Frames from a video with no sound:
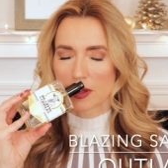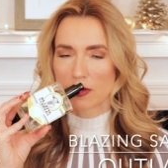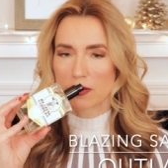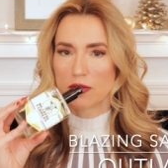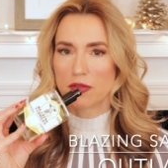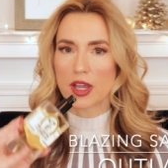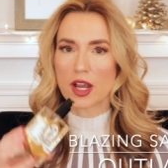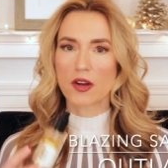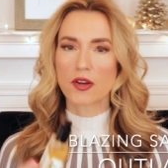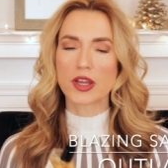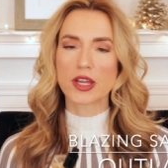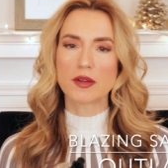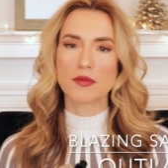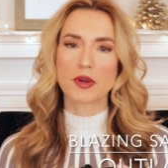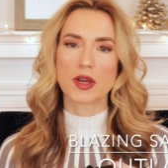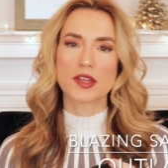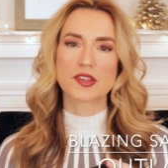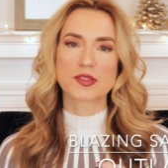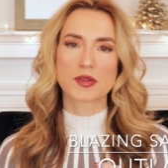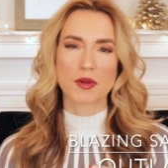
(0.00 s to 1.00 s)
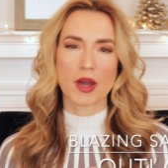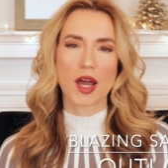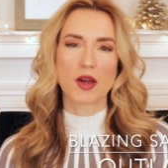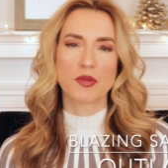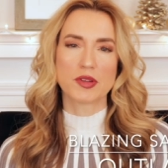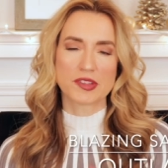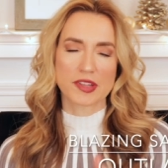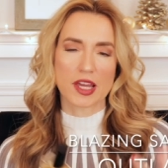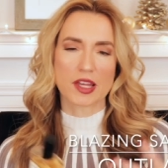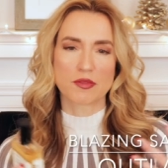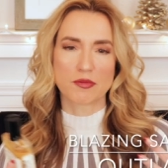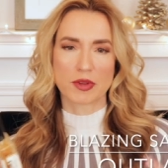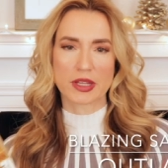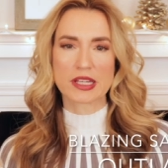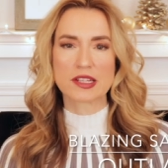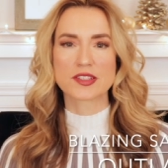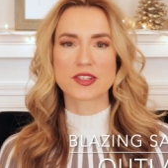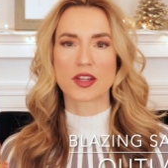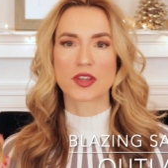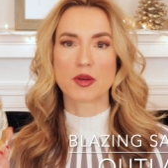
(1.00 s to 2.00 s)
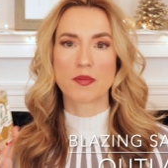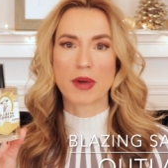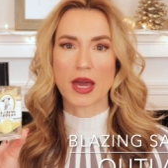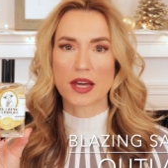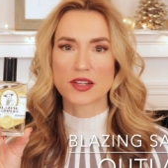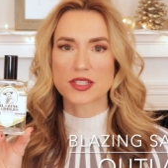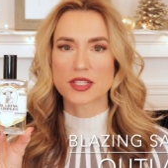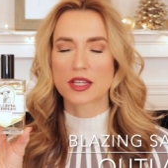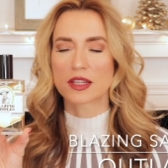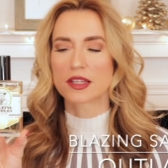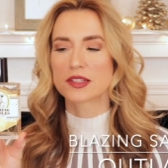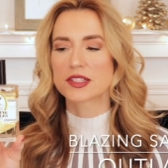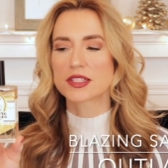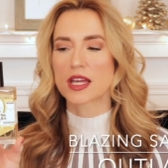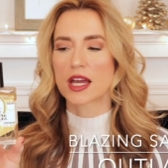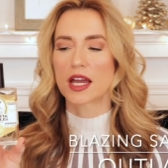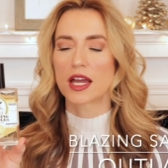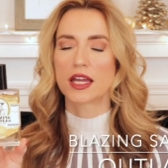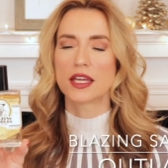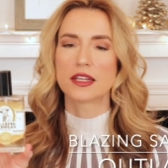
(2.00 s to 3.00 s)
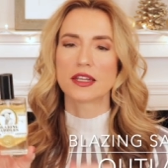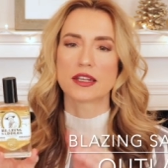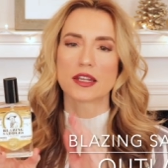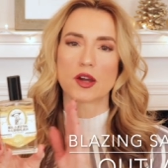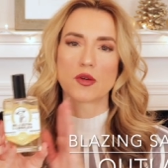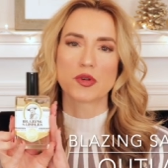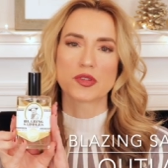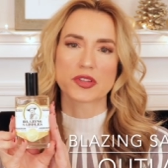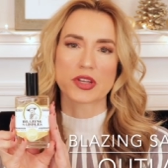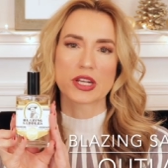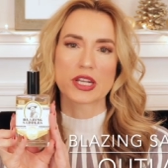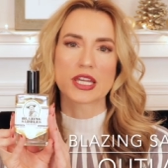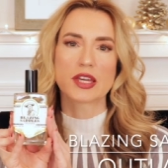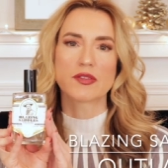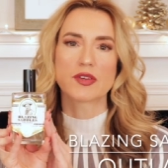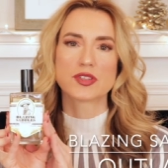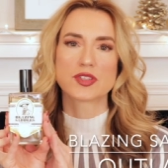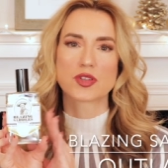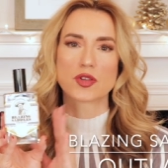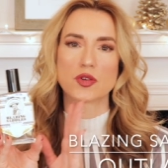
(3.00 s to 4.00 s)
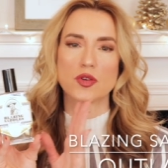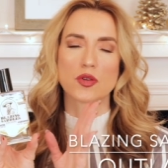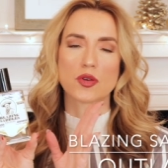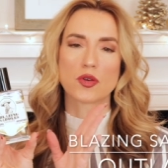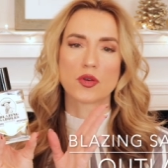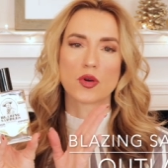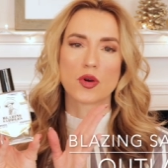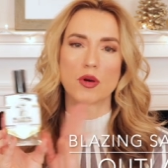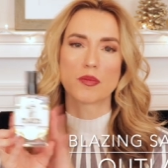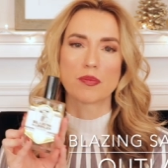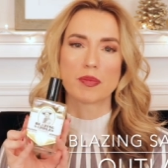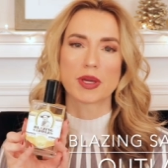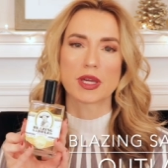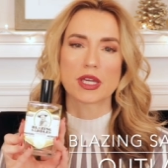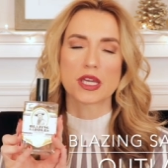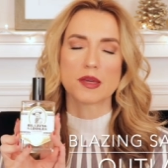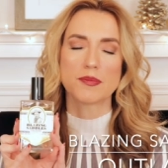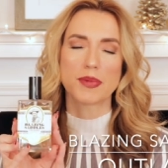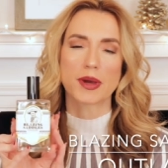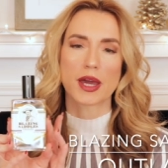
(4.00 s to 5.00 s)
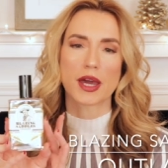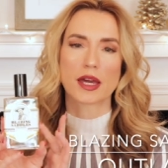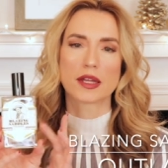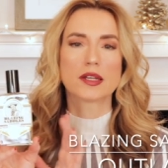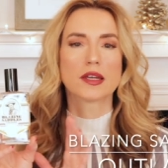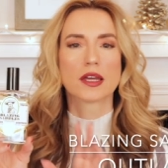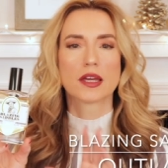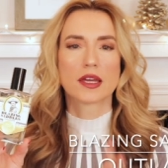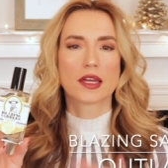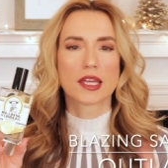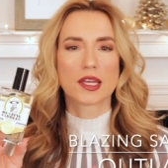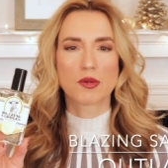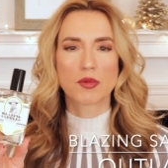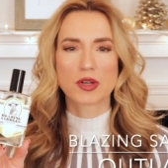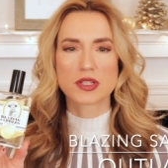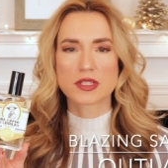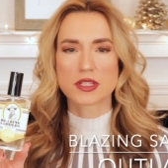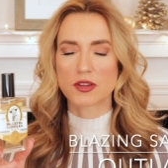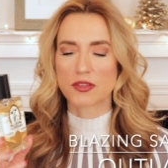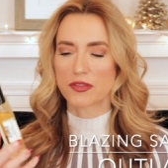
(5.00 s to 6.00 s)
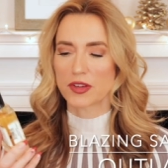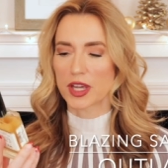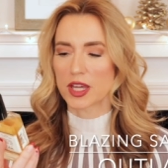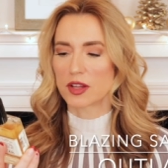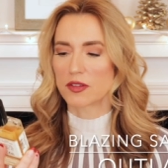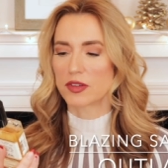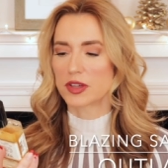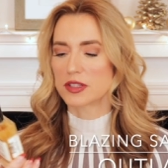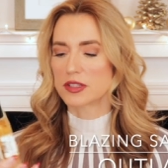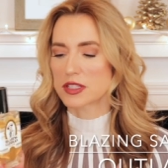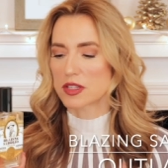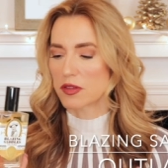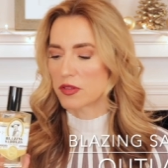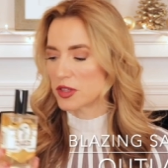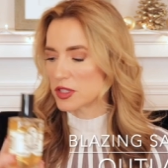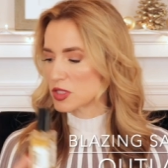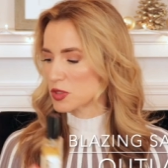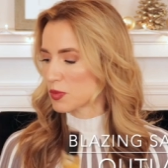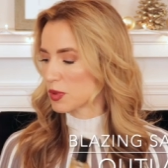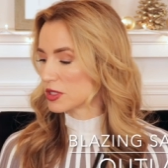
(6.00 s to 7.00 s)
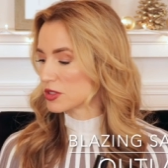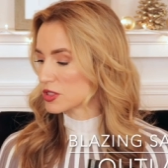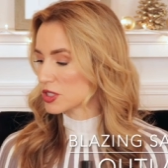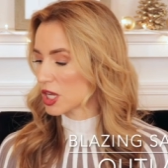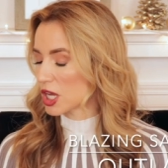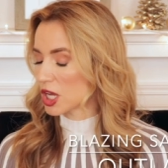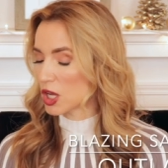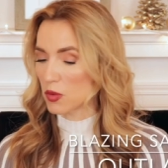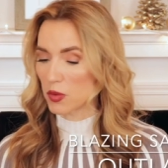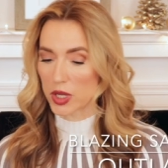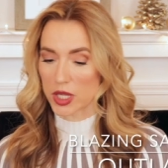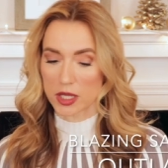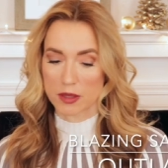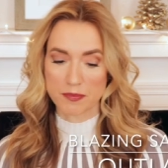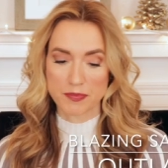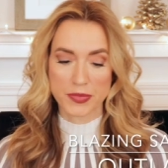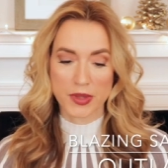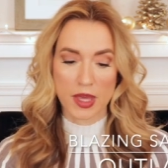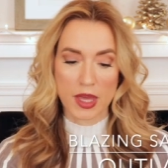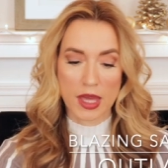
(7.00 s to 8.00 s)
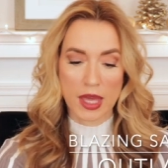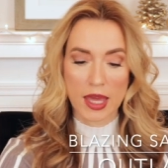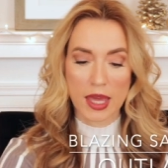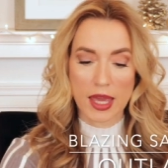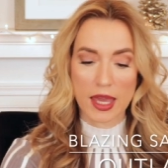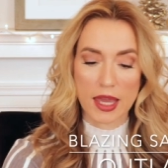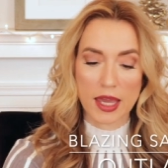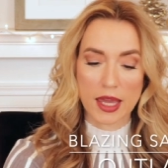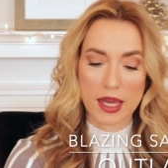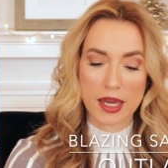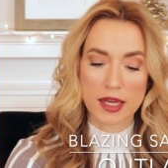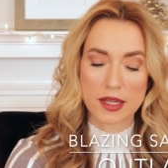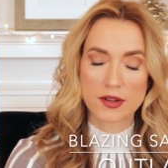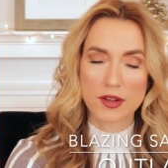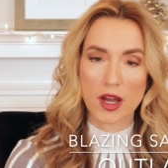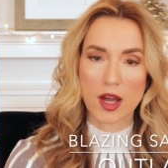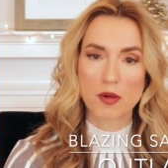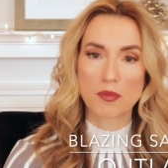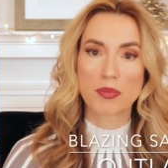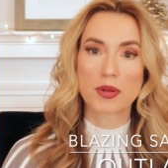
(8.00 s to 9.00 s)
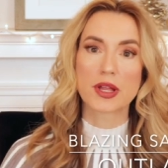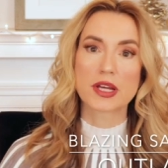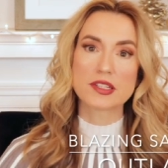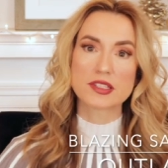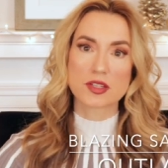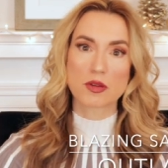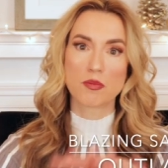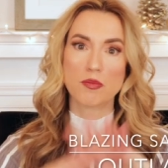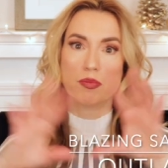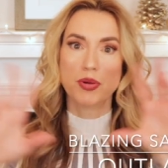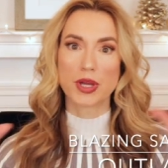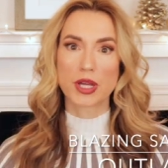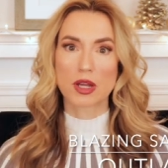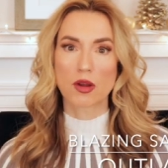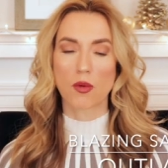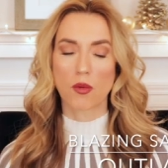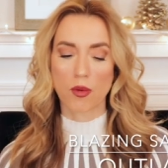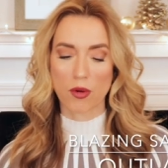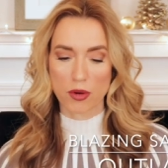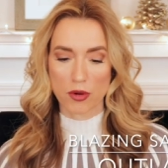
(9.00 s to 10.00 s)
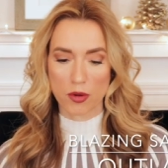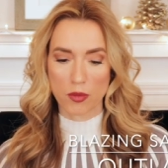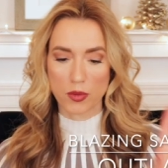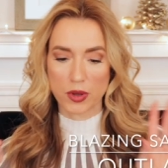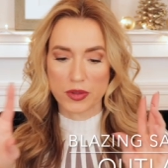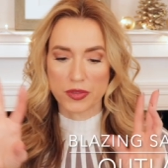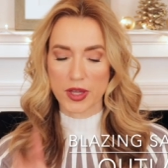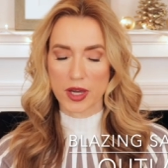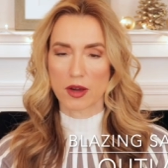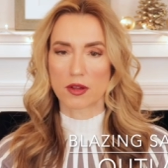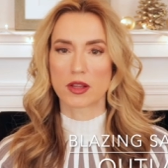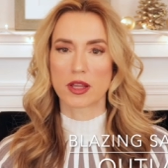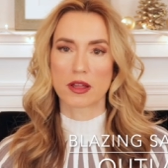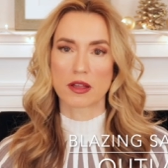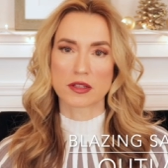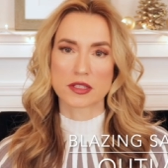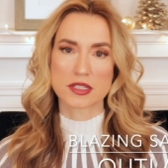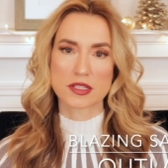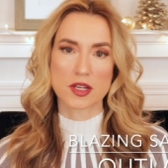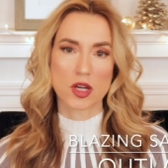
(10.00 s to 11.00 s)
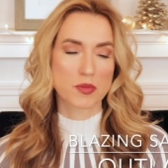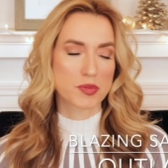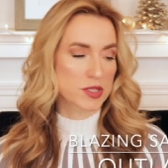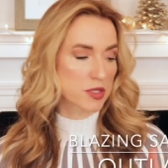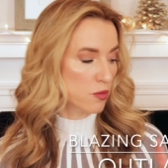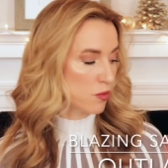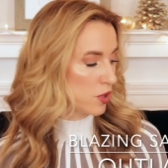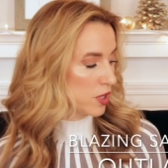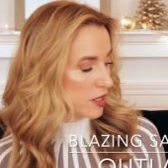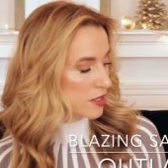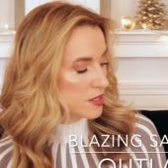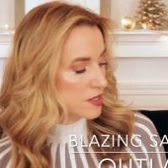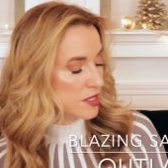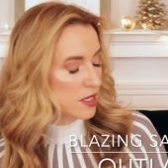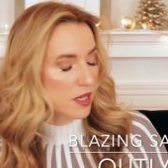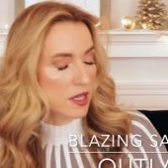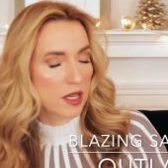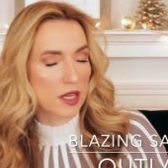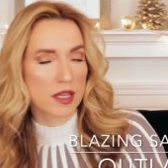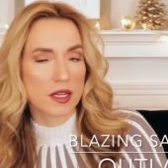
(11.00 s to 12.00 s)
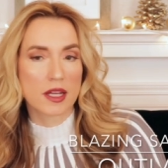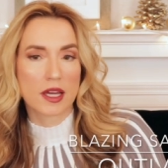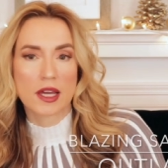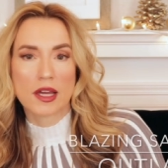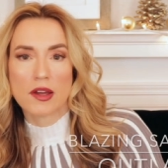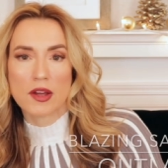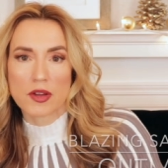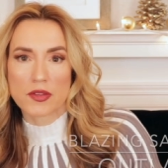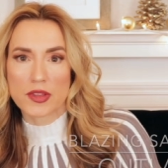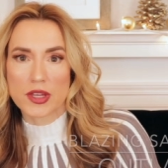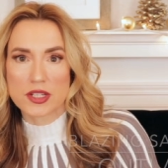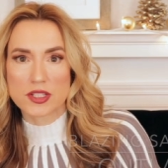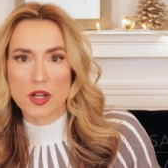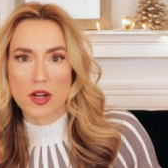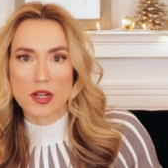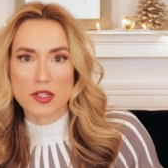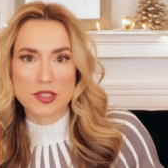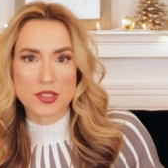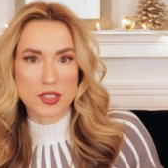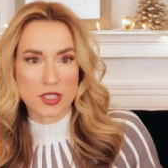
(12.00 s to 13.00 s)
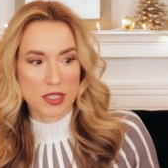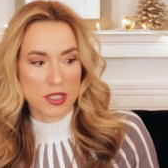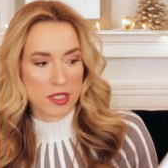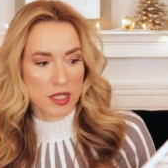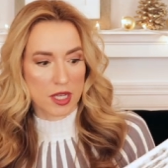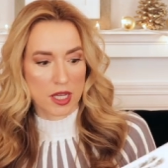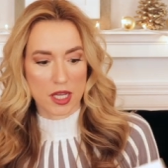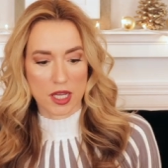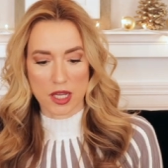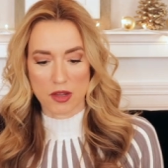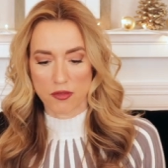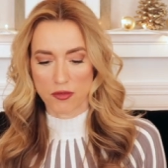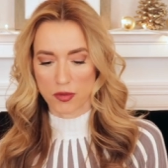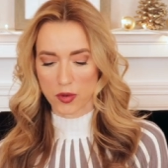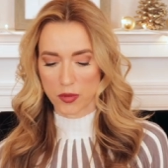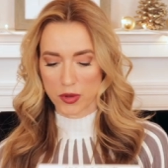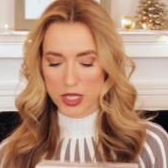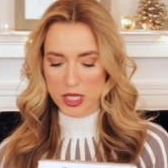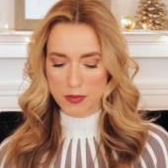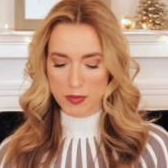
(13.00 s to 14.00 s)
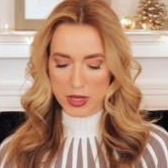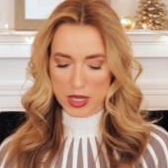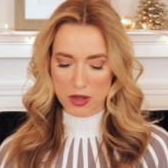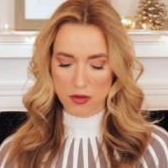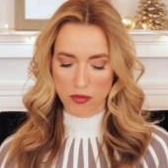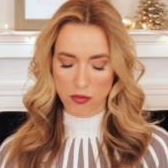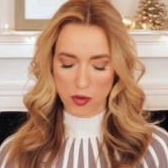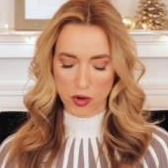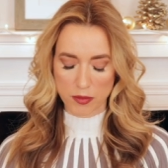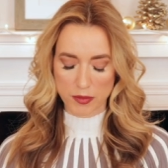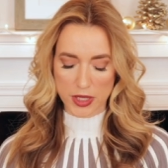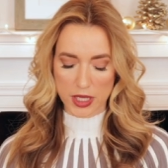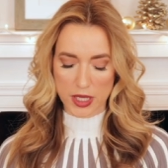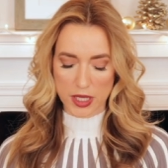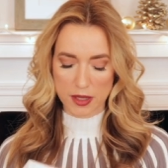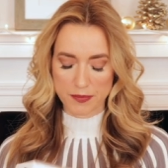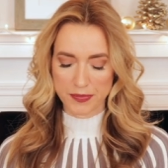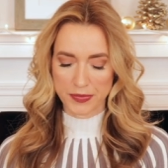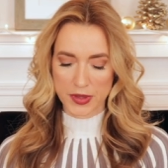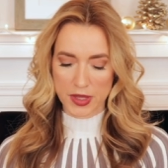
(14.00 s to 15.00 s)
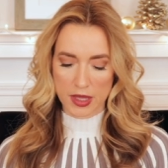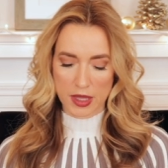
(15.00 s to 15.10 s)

Very, it's, I would say it leans on the masculine side and I was gonna give it to Picky Pat he wasn't a fan of it, so this one is going. And I placed a big order with Outlaw Soaps, and when I did, they tossed in a freebie for me.